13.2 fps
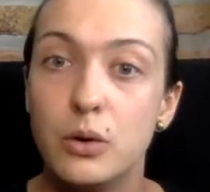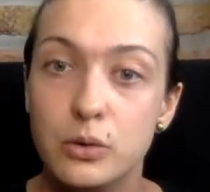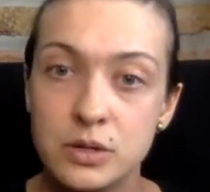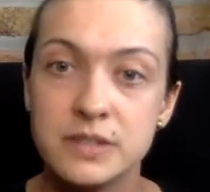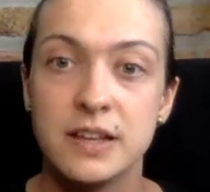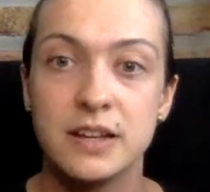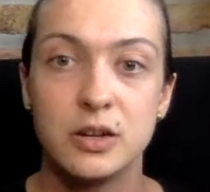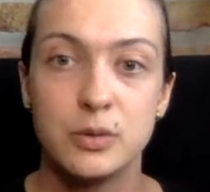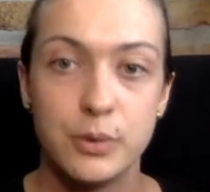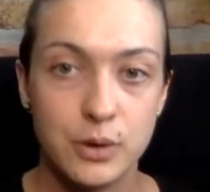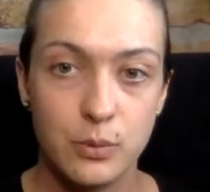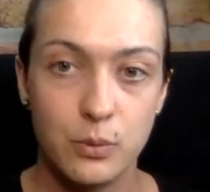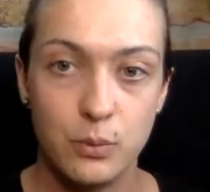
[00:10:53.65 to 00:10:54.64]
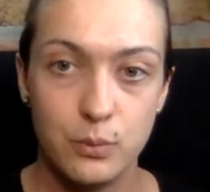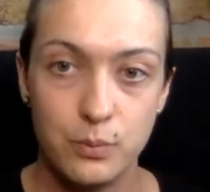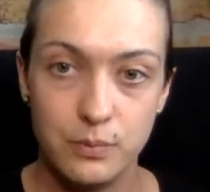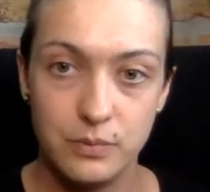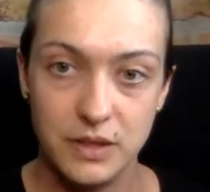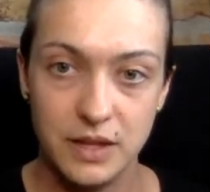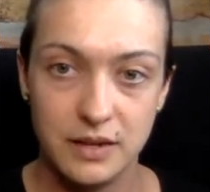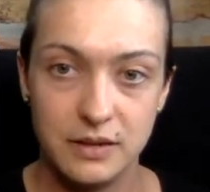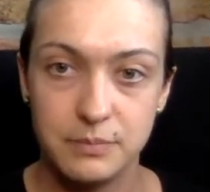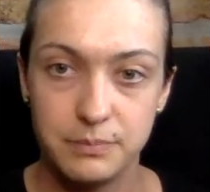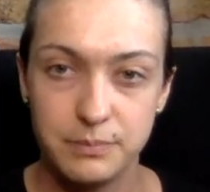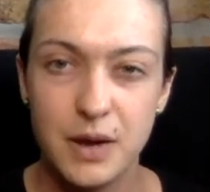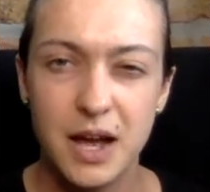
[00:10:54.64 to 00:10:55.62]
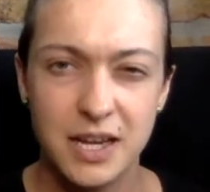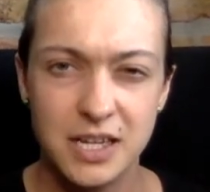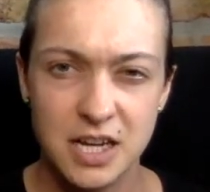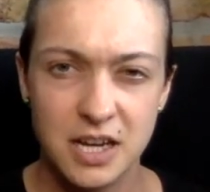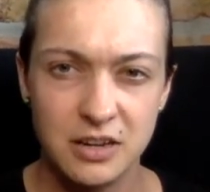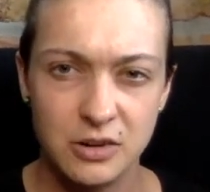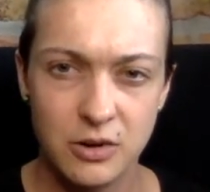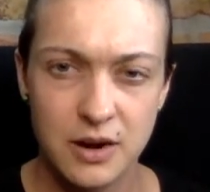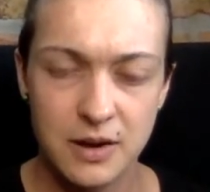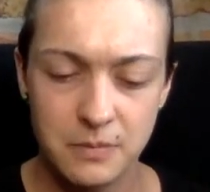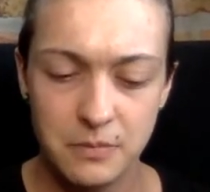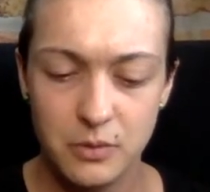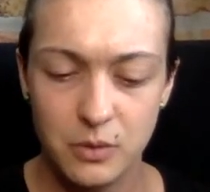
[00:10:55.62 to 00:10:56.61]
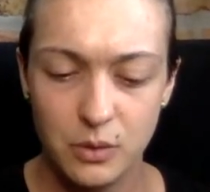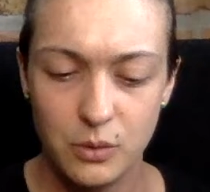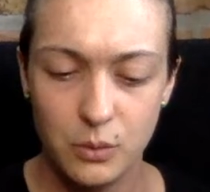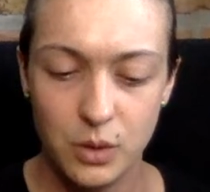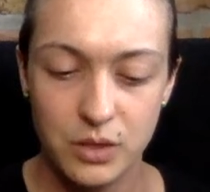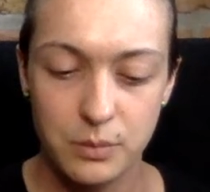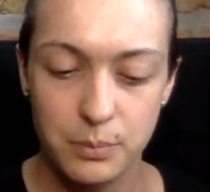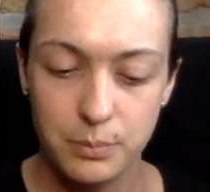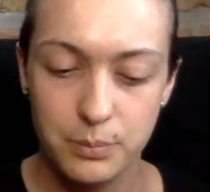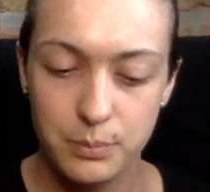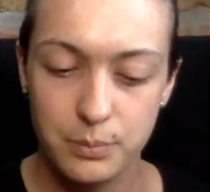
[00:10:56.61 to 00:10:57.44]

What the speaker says: Who decided to put a, pie diagram with a